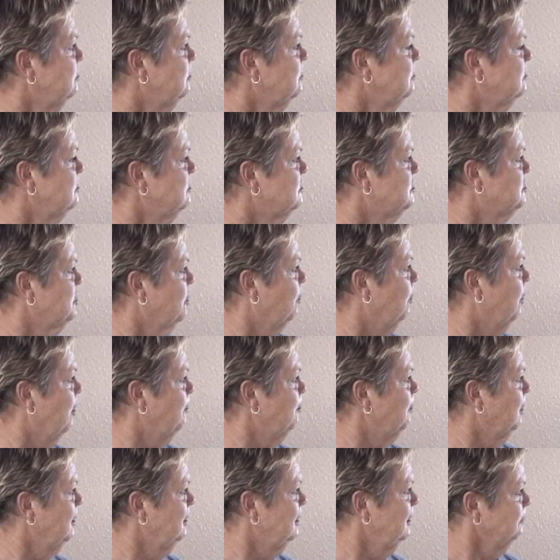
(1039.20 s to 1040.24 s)
So on
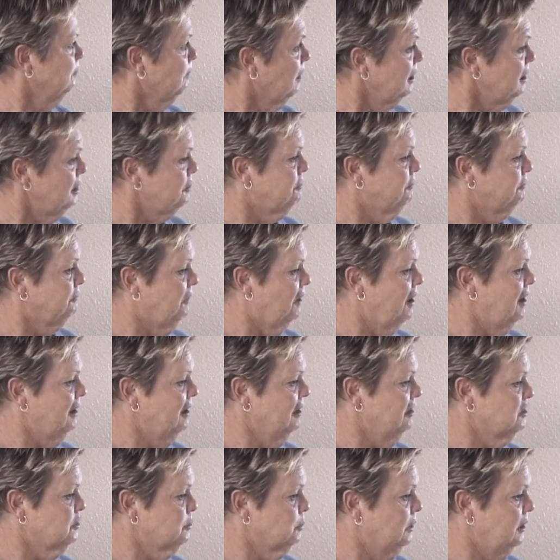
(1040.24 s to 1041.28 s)
Monday through Friday
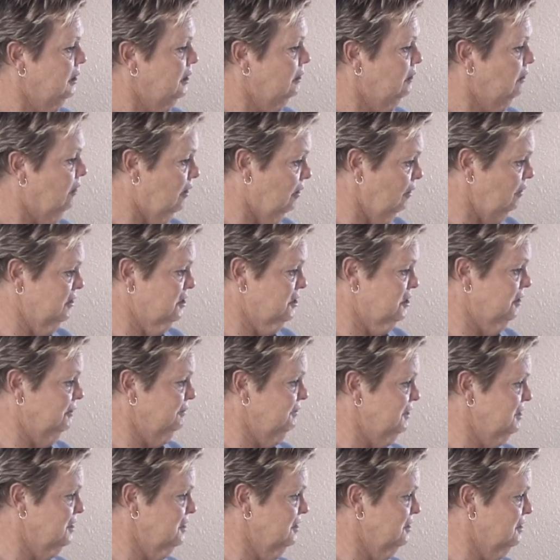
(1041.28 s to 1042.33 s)
is when all the
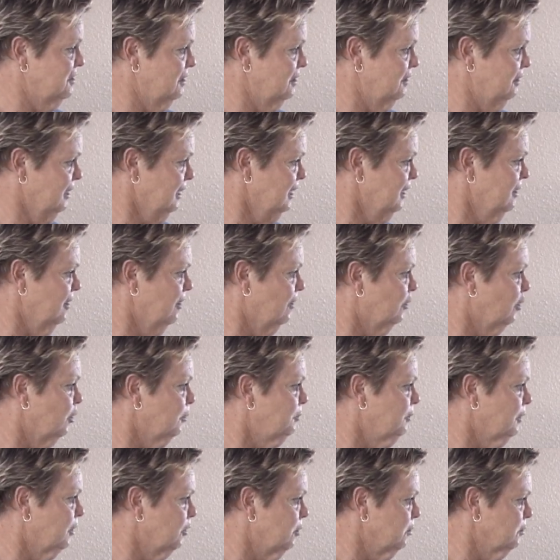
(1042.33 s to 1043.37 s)
services that are here to help
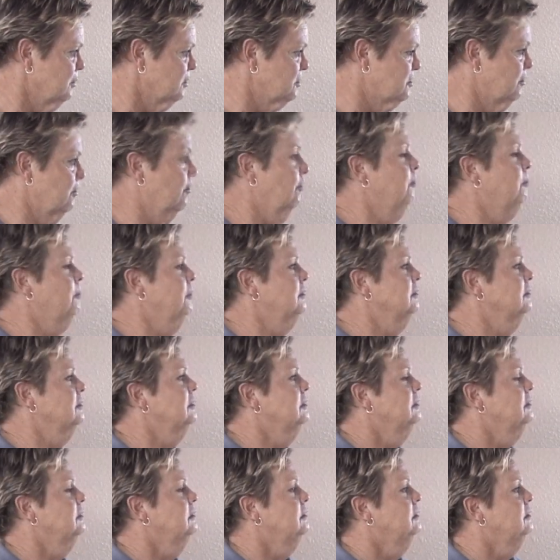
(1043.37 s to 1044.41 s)
the homeless are open.
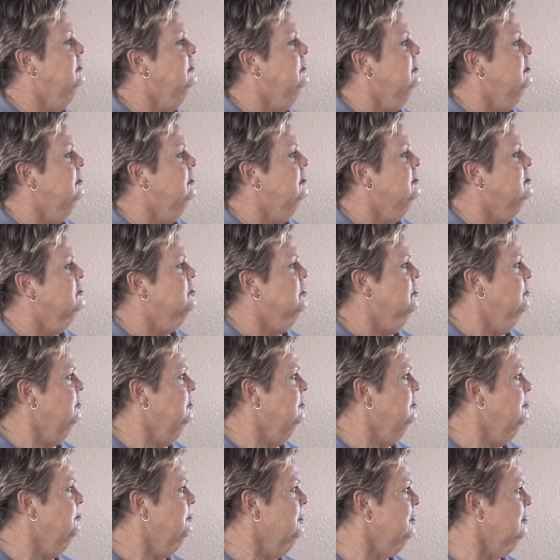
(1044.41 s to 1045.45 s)
So in the
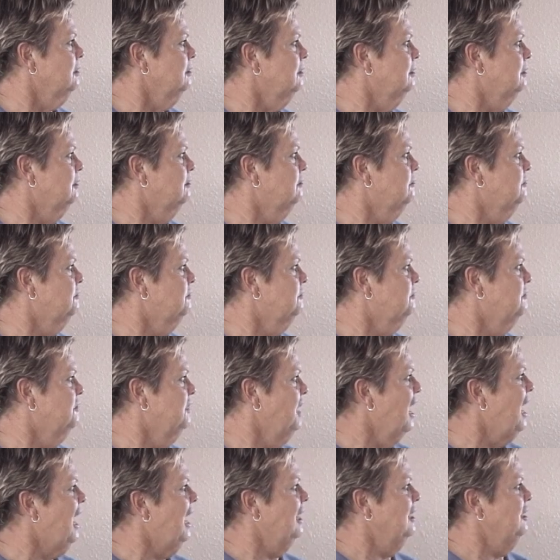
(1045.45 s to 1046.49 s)
middle of that,